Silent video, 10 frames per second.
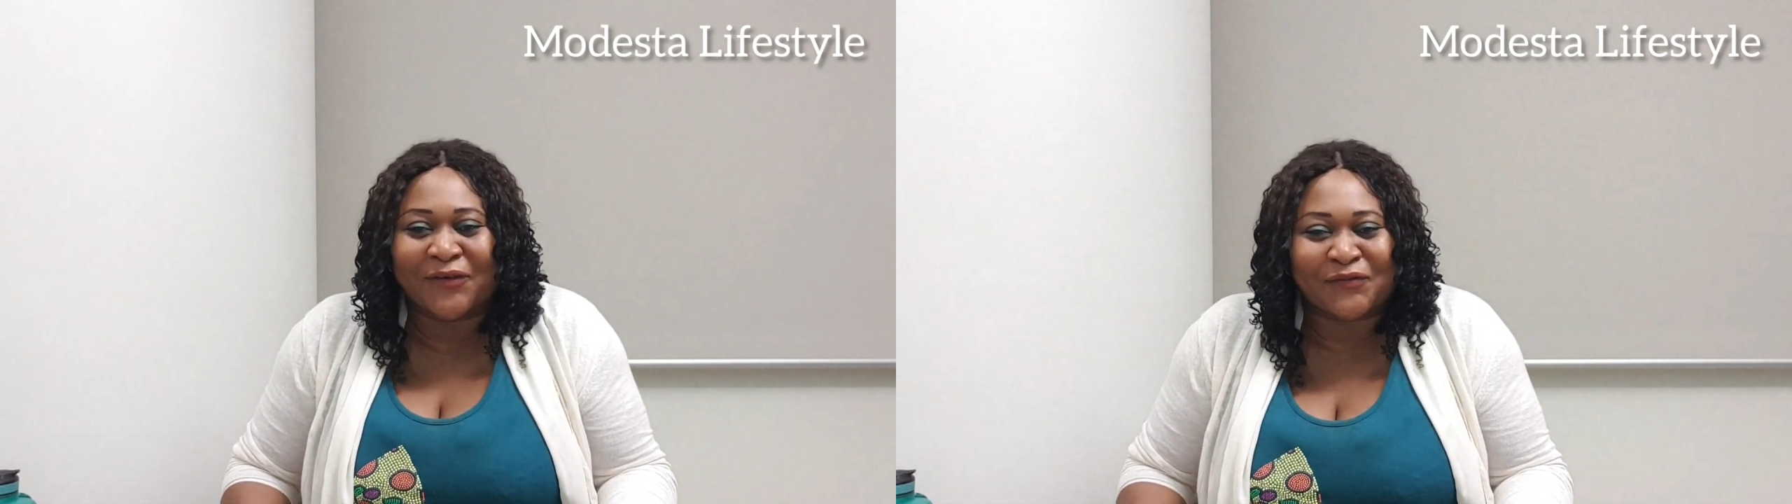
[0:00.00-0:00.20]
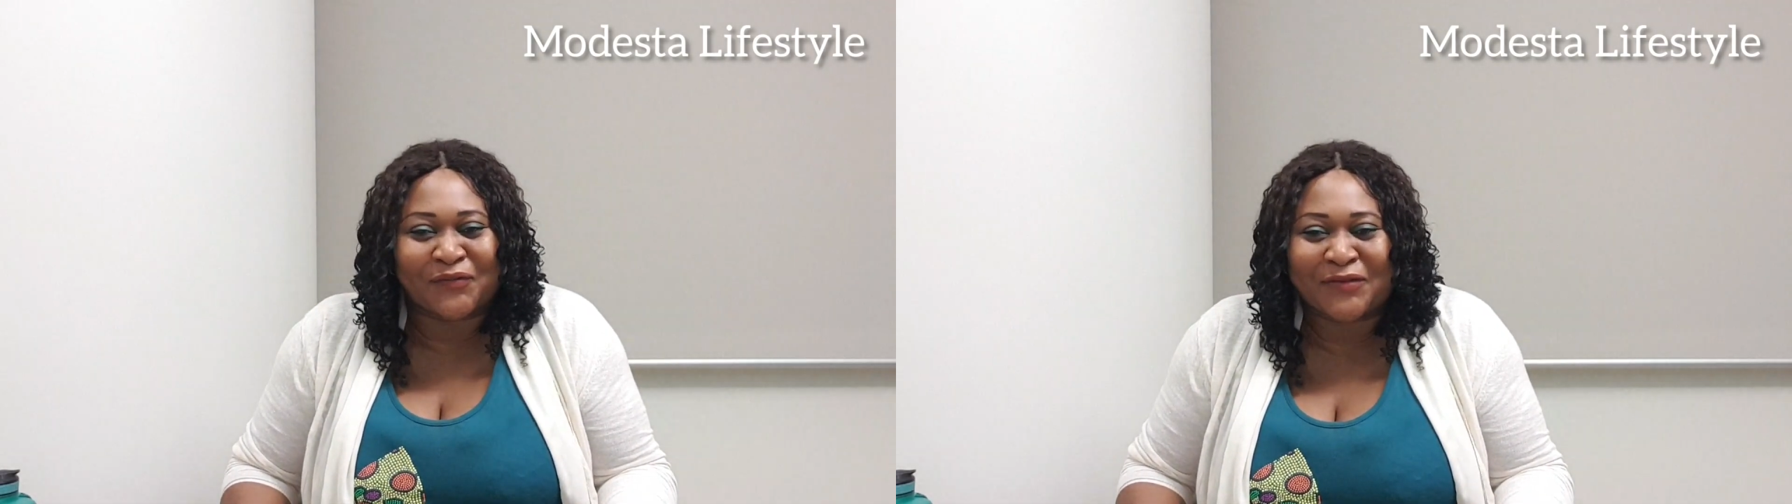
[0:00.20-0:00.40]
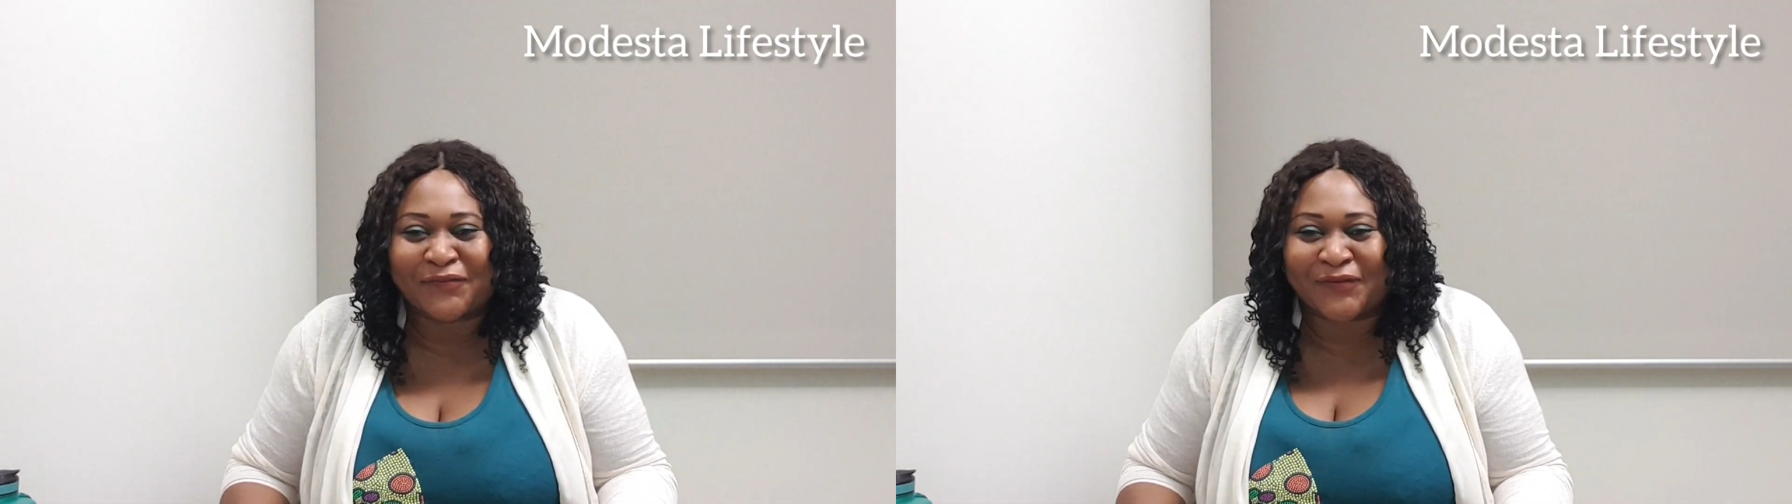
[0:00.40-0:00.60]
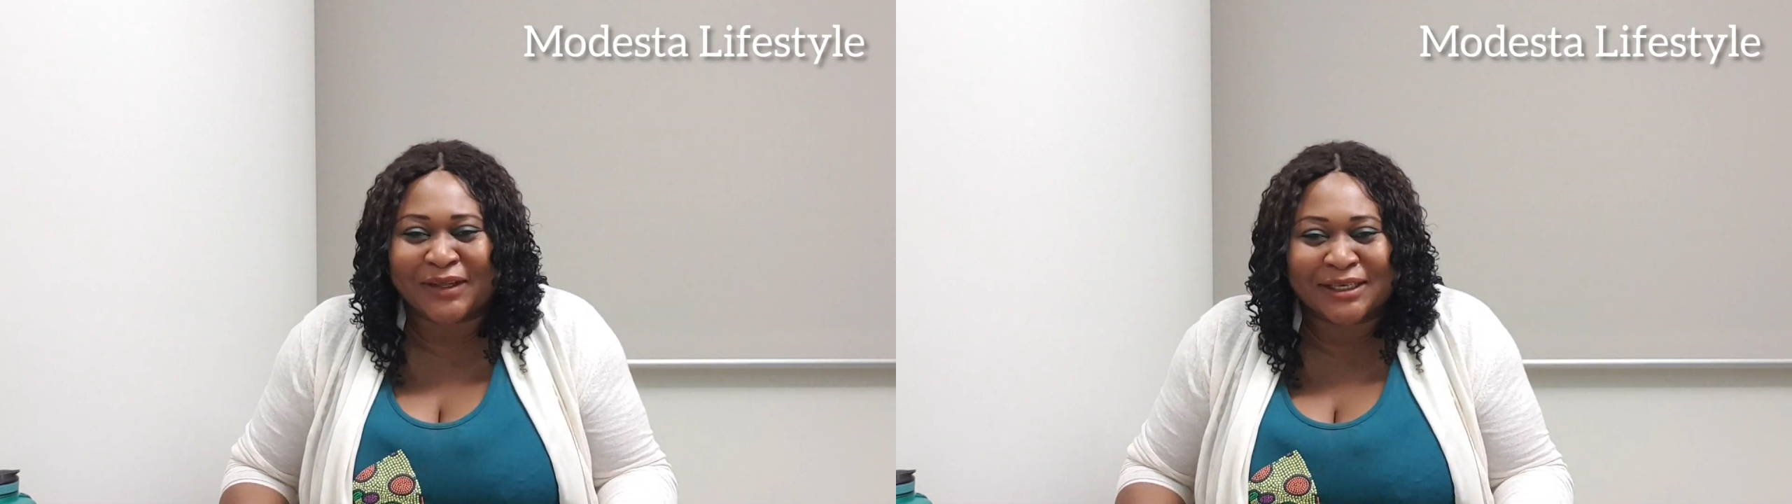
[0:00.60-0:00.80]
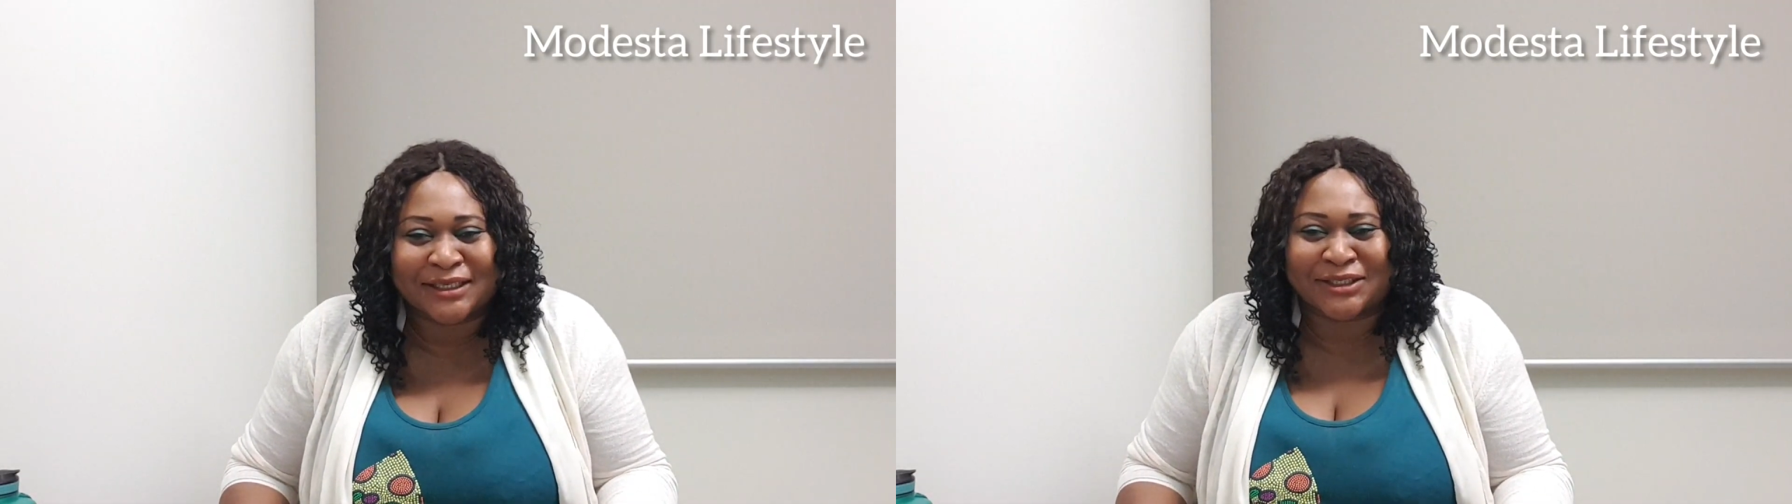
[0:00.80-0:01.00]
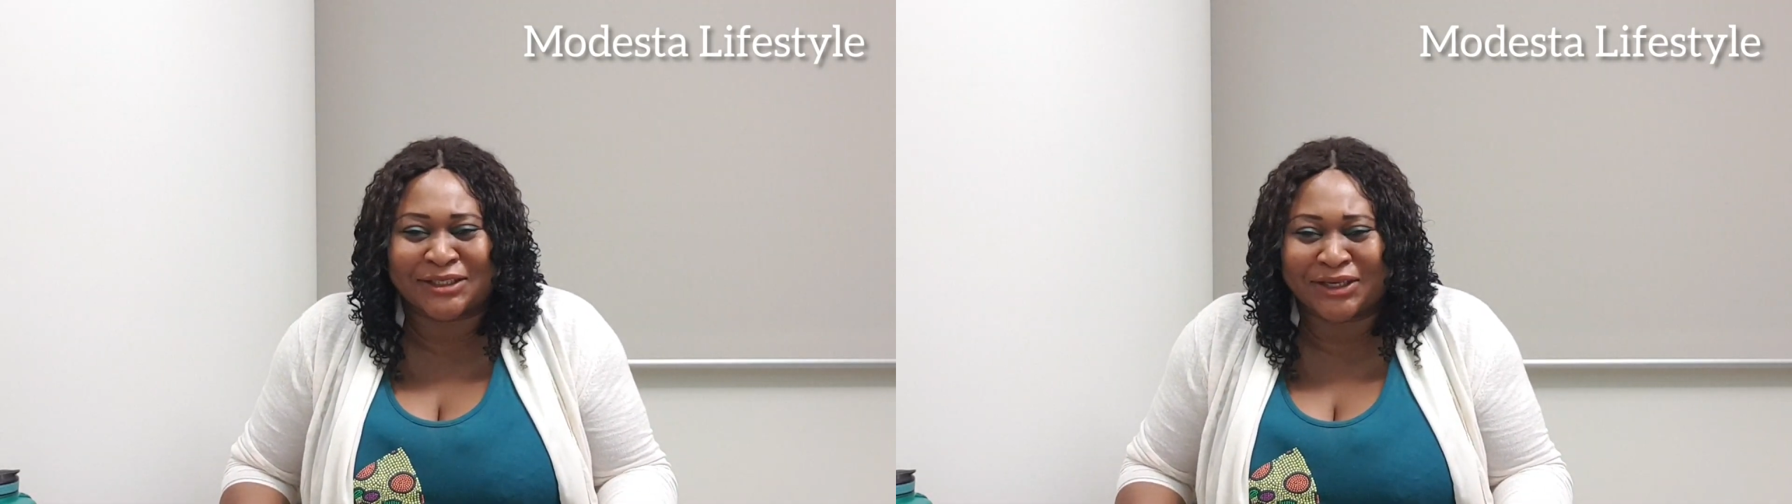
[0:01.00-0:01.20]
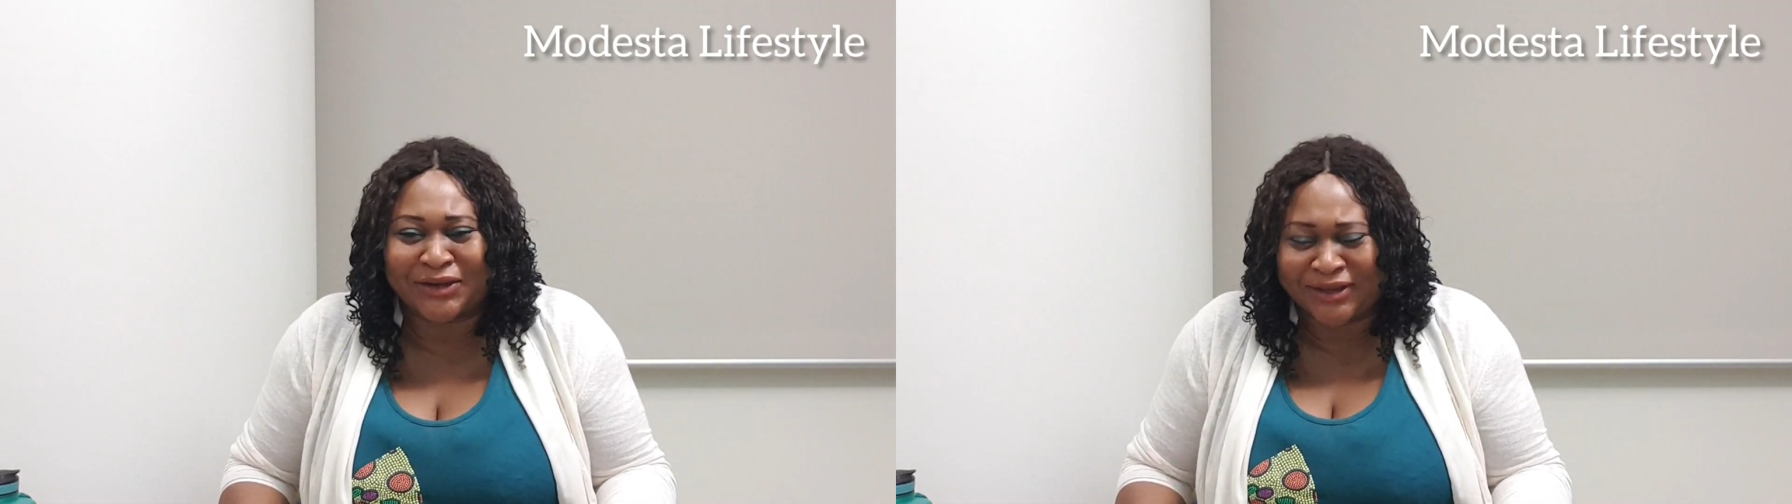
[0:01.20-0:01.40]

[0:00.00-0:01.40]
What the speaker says: finish.